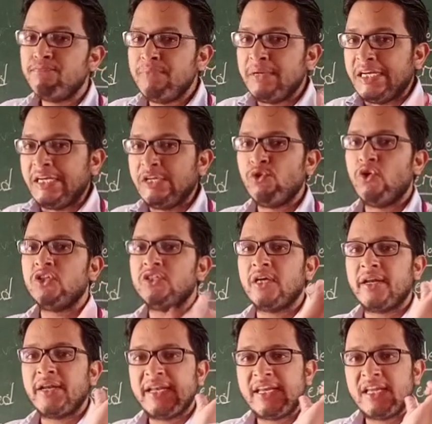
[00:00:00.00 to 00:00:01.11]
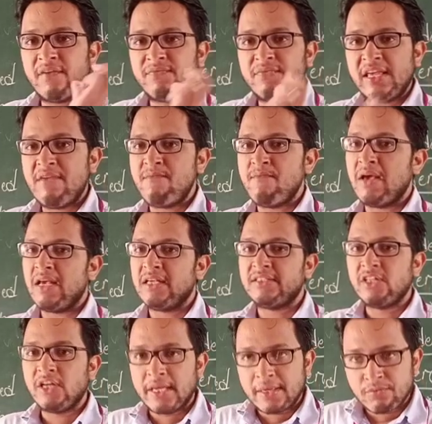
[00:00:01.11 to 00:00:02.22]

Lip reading: videos or any of the image.